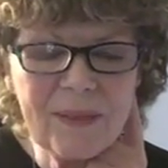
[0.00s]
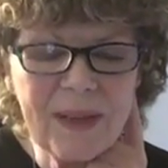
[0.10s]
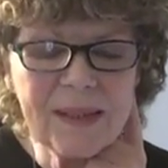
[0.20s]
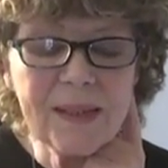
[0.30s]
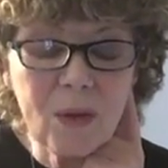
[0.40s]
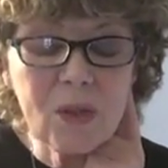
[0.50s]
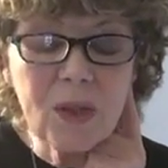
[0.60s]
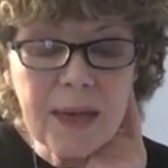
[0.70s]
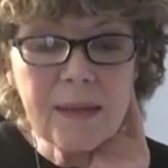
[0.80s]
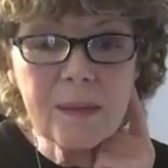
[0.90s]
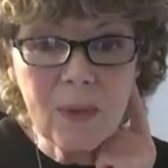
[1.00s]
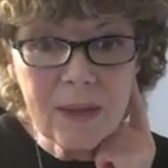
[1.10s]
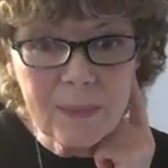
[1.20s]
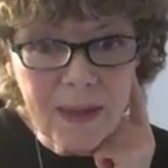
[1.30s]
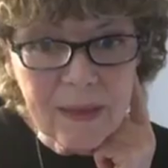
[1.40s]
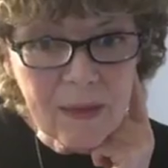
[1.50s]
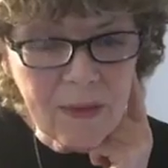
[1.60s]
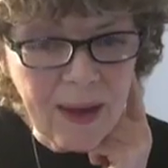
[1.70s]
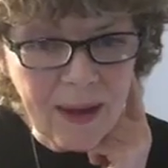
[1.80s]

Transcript: associated with the month of